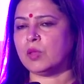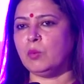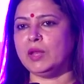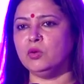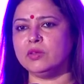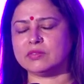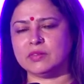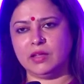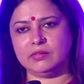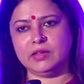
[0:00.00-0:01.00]
when you
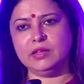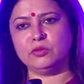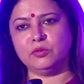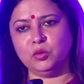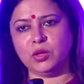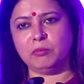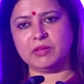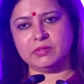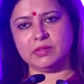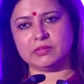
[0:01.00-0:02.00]
discuss ease of doing
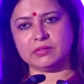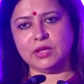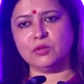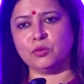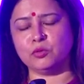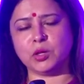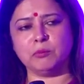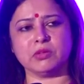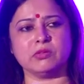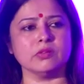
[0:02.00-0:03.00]
business, ease of
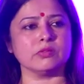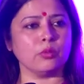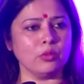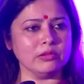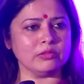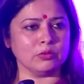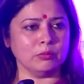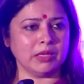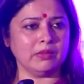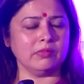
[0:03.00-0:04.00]
doing business also
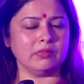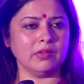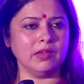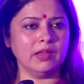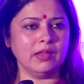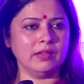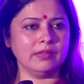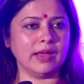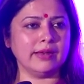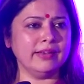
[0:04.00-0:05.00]
means
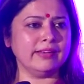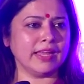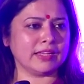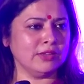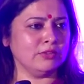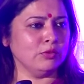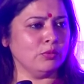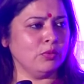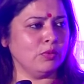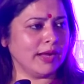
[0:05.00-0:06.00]
the undertakings
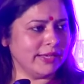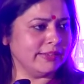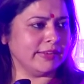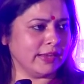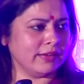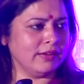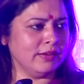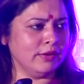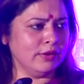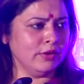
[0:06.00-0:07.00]
you undertake,
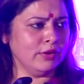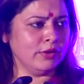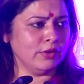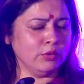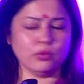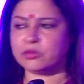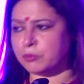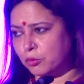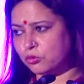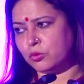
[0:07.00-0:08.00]
you're
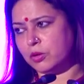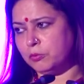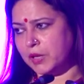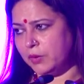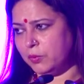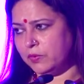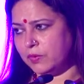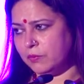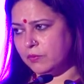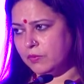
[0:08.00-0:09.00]
supposed to comply with
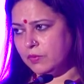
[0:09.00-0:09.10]
them.